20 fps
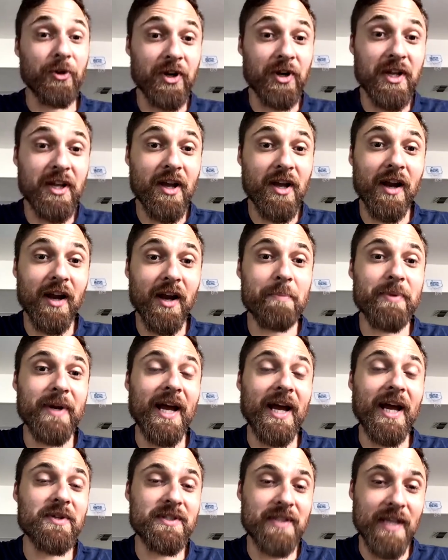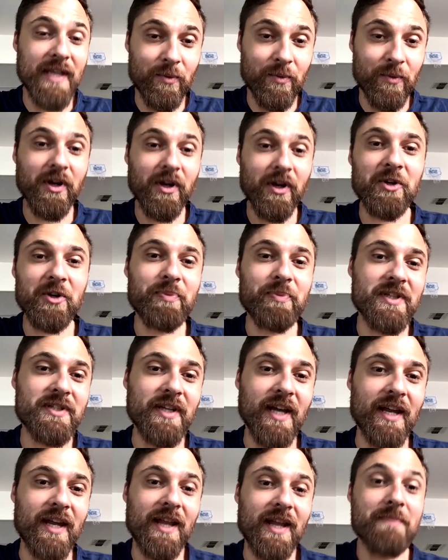already on it, but I would say
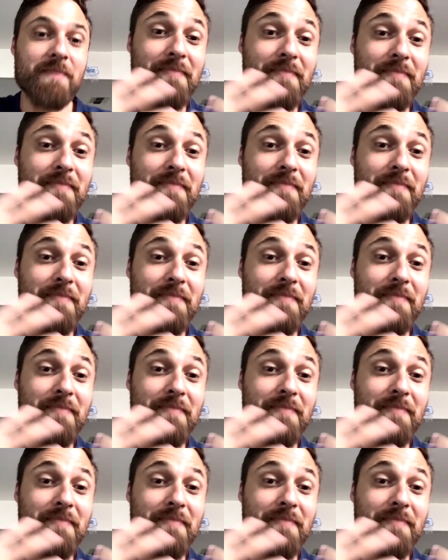100% in